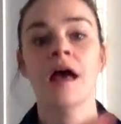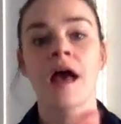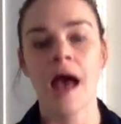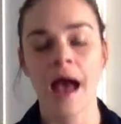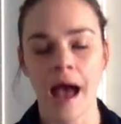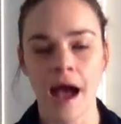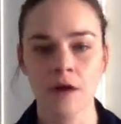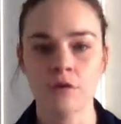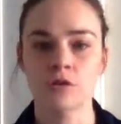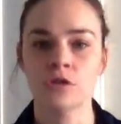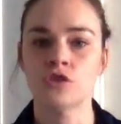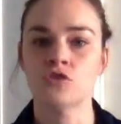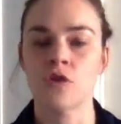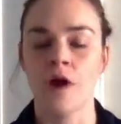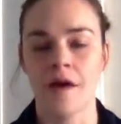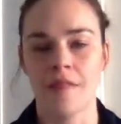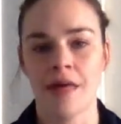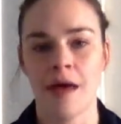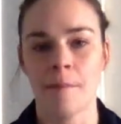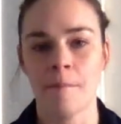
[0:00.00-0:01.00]
how to
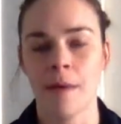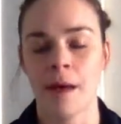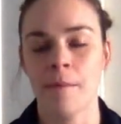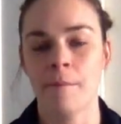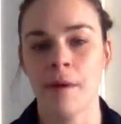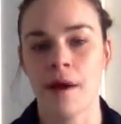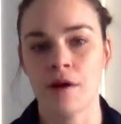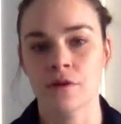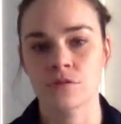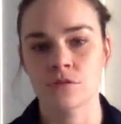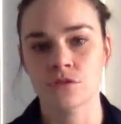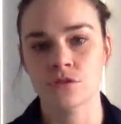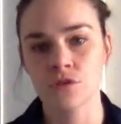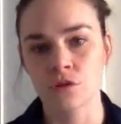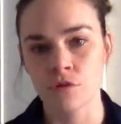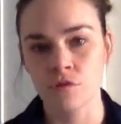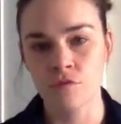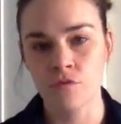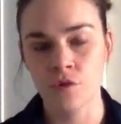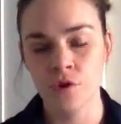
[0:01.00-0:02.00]
draw that map out, and
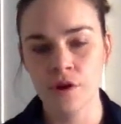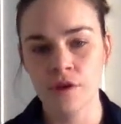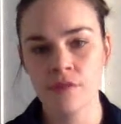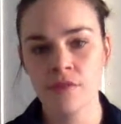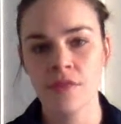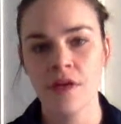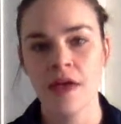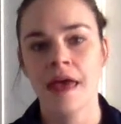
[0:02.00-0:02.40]
so forth.